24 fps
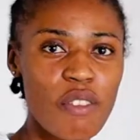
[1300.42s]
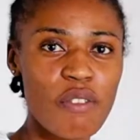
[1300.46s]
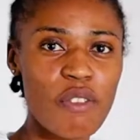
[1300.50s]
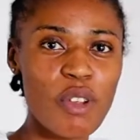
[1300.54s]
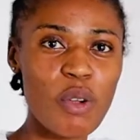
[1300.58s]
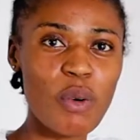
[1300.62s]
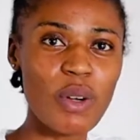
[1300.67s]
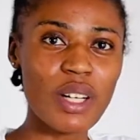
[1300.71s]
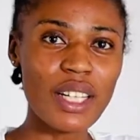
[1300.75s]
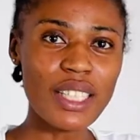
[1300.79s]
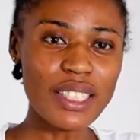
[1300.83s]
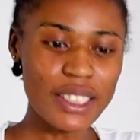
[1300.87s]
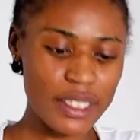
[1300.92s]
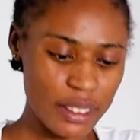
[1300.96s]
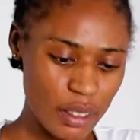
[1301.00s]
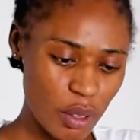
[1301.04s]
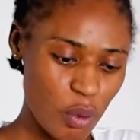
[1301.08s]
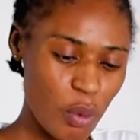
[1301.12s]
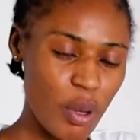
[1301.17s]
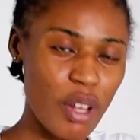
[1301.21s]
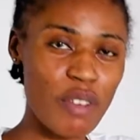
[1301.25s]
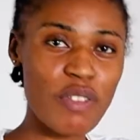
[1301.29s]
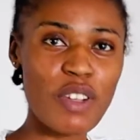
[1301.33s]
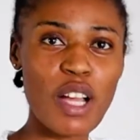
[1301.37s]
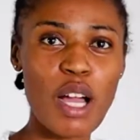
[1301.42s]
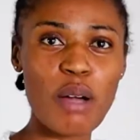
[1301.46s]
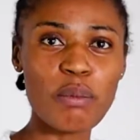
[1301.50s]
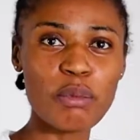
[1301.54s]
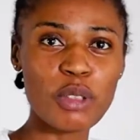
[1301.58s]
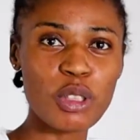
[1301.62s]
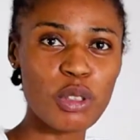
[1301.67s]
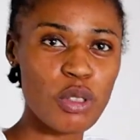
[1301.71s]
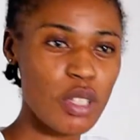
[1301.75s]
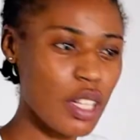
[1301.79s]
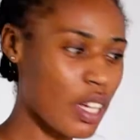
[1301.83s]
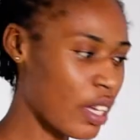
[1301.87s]
Viewers, we have
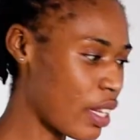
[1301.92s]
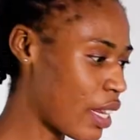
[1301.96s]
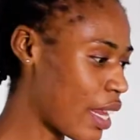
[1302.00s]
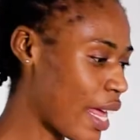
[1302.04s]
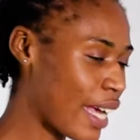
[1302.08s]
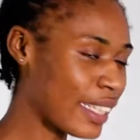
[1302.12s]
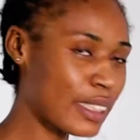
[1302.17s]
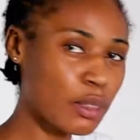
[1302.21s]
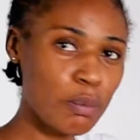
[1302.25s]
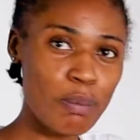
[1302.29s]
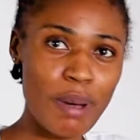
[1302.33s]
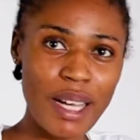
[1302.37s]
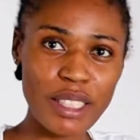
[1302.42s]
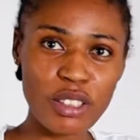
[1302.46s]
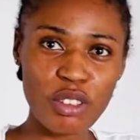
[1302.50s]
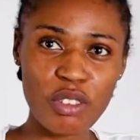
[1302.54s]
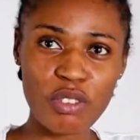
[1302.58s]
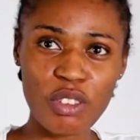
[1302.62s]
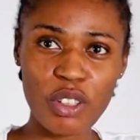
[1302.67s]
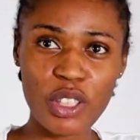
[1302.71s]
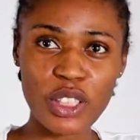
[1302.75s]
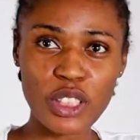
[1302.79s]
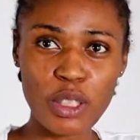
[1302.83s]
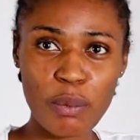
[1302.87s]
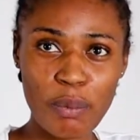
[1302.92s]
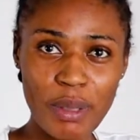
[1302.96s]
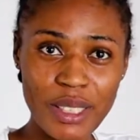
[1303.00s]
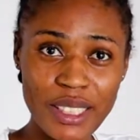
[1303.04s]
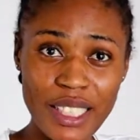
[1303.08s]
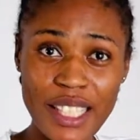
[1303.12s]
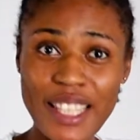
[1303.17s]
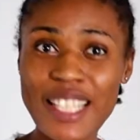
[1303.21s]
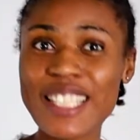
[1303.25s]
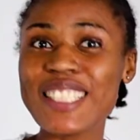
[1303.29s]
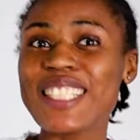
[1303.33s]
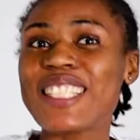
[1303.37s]
come to the last part of our
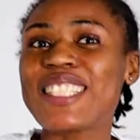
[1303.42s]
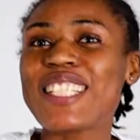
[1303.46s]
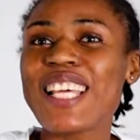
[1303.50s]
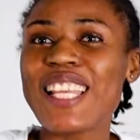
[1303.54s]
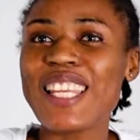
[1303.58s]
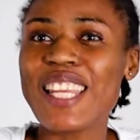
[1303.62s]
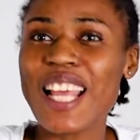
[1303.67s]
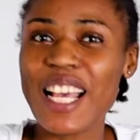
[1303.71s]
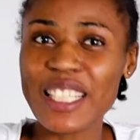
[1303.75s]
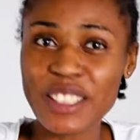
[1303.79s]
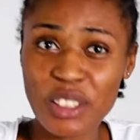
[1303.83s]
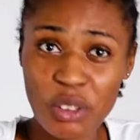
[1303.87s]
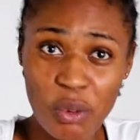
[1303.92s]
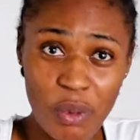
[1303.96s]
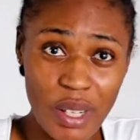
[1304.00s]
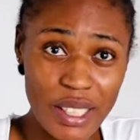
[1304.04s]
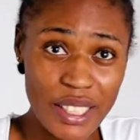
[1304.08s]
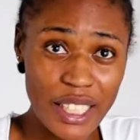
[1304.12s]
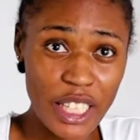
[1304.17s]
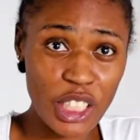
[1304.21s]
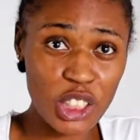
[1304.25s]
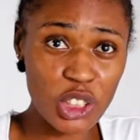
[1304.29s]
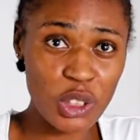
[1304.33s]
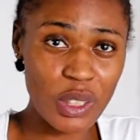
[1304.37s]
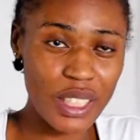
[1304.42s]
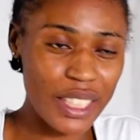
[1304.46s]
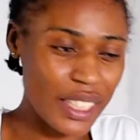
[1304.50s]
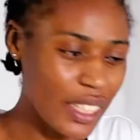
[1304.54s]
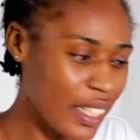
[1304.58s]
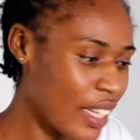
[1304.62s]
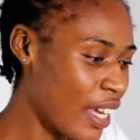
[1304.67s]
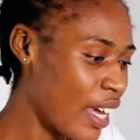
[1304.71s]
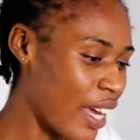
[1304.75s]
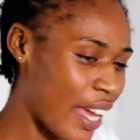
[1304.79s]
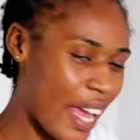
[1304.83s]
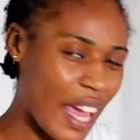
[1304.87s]
chapati. This is the last one
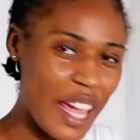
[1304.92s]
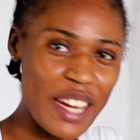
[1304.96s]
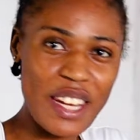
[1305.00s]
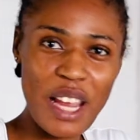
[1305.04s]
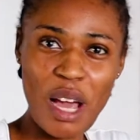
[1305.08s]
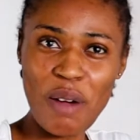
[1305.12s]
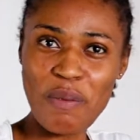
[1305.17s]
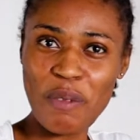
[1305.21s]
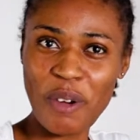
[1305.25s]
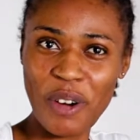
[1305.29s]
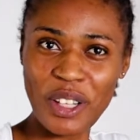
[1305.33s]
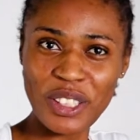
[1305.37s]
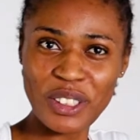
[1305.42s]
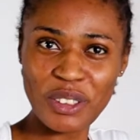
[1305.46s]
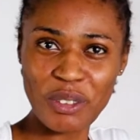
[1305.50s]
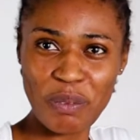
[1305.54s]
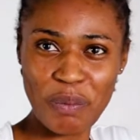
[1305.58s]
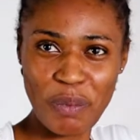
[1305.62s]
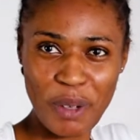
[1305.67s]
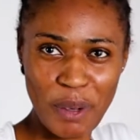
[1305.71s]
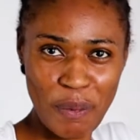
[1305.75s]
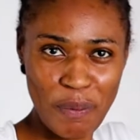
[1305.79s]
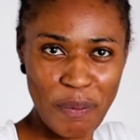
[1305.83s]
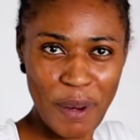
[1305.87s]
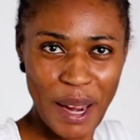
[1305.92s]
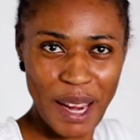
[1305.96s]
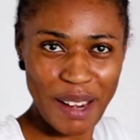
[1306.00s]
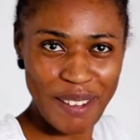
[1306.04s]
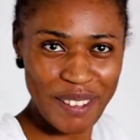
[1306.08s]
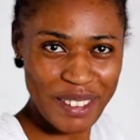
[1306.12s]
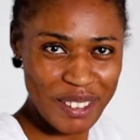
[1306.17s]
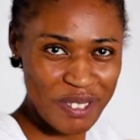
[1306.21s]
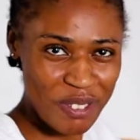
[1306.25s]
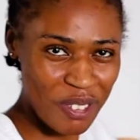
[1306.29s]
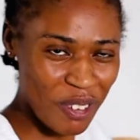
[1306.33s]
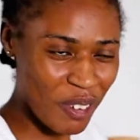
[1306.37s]
actually, and I'm going to
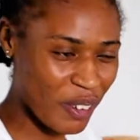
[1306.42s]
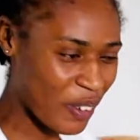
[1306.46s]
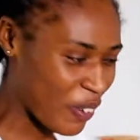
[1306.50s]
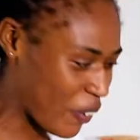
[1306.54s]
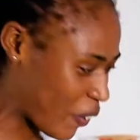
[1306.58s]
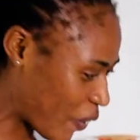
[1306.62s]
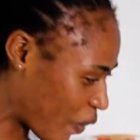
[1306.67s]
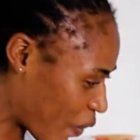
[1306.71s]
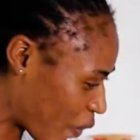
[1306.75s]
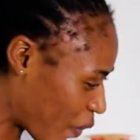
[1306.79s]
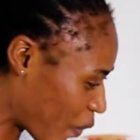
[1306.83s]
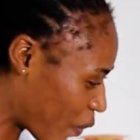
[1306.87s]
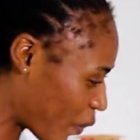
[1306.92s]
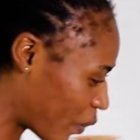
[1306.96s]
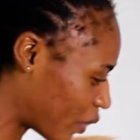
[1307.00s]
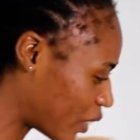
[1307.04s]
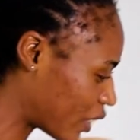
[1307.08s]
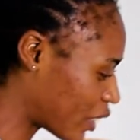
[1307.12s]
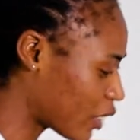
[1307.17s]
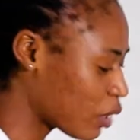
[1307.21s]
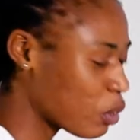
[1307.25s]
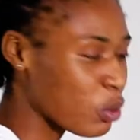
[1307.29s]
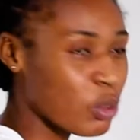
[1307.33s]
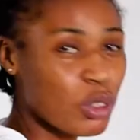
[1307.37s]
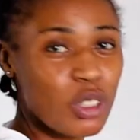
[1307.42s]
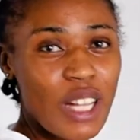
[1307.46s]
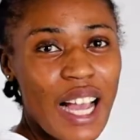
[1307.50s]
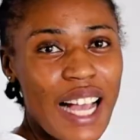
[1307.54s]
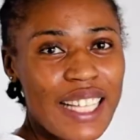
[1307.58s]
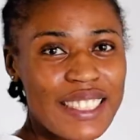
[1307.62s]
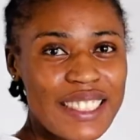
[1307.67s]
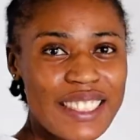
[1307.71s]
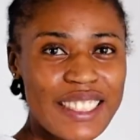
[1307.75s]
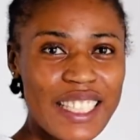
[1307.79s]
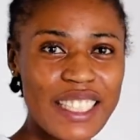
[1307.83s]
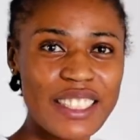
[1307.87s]
prepare it for you just to
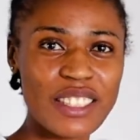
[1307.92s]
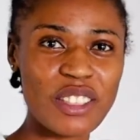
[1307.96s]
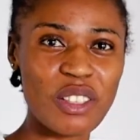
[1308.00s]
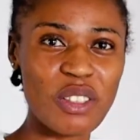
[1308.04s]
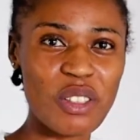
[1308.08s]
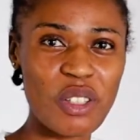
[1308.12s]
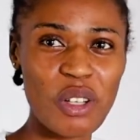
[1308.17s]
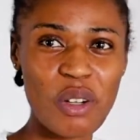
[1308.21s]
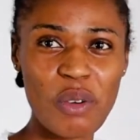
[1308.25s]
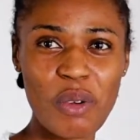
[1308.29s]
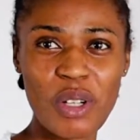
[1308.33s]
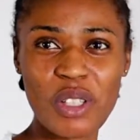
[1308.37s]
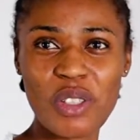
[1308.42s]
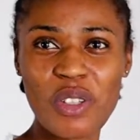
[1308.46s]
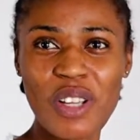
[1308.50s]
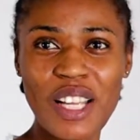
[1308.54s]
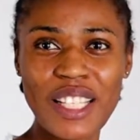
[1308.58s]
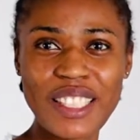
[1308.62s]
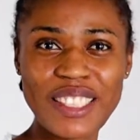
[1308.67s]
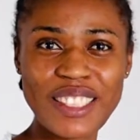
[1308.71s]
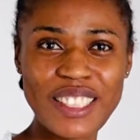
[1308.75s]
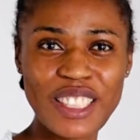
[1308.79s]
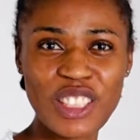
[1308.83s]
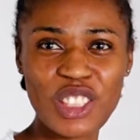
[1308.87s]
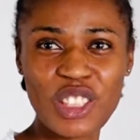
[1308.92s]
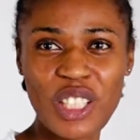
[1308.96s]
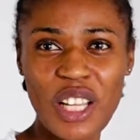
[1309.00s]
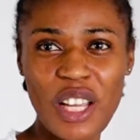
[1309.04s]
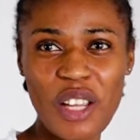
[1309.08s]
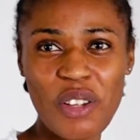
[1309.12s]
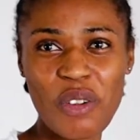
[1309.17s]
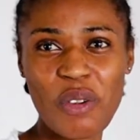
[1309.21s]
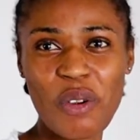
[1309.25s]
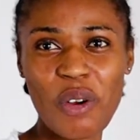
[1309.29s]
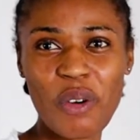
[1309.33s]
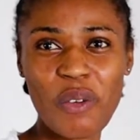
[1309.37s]
assess. You know, when you are a
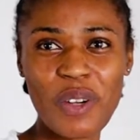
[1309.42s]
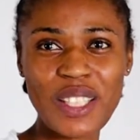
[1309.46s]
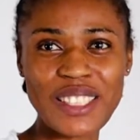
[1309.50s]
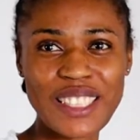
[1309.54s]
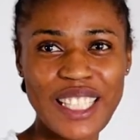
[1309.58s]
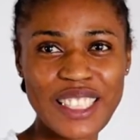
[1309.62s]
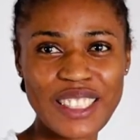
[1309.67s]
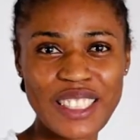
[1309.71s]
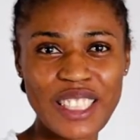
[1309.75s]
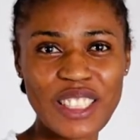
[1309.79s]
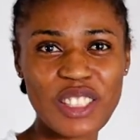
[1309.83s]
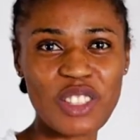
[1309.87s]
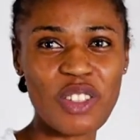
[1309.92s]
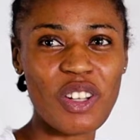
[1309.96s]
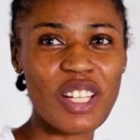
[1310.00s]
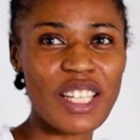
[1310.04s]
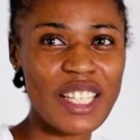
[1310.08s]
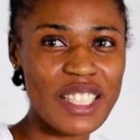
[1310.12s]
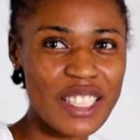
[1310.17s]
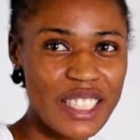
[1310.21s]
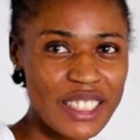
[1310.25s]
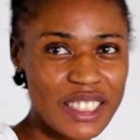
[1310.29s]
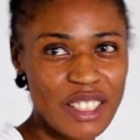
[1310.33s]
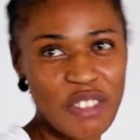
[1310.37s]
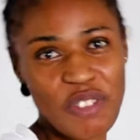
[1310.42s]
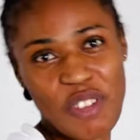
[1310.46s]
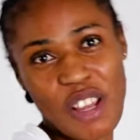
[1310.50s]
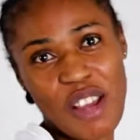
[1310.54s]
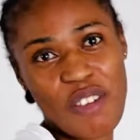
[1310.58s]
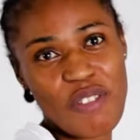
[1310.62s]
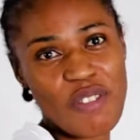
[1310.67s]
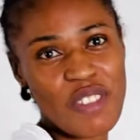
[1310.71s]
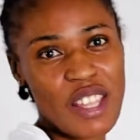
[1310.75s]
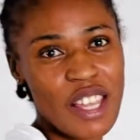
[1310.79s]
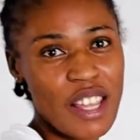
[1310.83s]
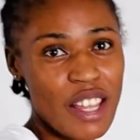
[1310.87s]
teacher, you always assess your learners if
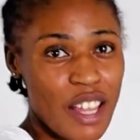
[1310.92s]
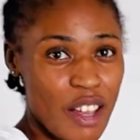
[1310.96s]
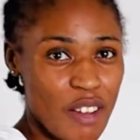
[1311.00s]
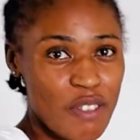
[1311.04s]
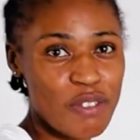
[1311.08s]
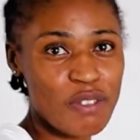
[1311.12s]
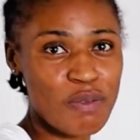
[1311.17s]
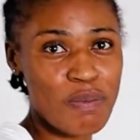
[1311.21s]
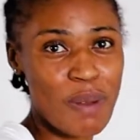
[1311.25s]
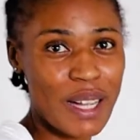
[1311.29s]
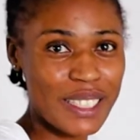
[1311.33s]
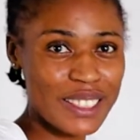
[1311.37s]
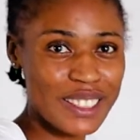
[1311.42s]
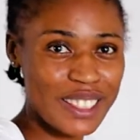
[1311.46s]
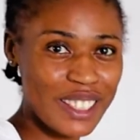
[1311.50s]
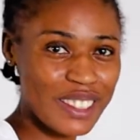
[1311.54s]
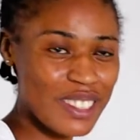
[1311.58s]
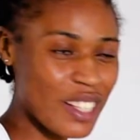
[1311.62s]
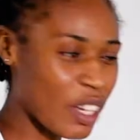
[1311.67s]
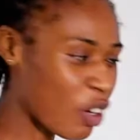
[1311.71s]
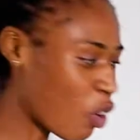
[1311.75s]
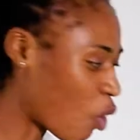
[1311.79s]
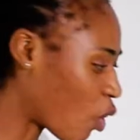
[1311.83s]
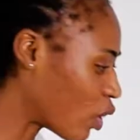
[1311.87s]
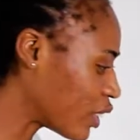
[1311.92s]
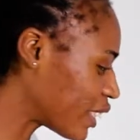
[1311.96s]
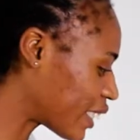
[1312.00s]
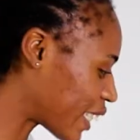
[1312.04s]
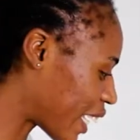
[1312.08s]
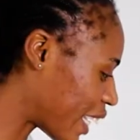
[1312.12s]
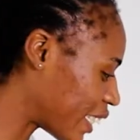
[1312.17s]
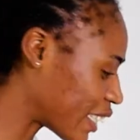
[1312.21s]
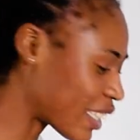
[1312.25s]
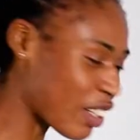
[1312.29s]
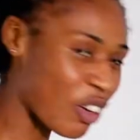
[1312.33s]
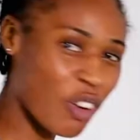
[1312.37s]
they have mastered the
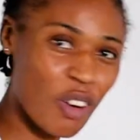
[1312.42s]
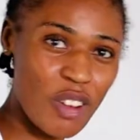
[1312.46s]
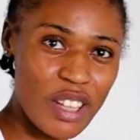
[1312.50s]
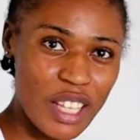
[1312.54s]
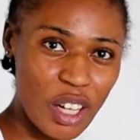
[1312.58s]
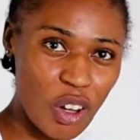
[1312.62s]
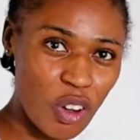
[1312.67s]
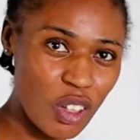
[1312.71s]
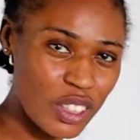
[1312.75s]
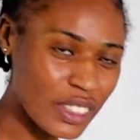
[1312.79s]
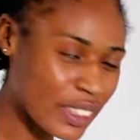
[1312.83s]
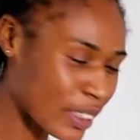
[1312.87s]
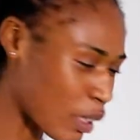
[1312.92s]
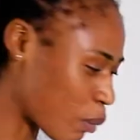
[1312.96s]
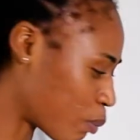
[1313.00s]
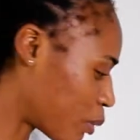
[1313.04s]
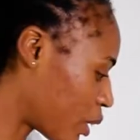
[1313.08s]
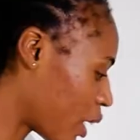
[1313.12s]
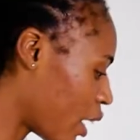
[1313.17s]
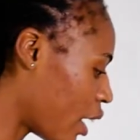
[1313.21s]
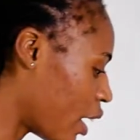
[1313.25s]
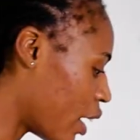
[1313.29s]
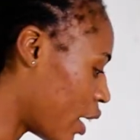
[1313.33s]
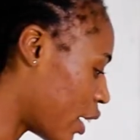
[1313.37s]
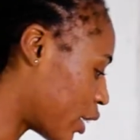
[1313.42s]
content or the concept.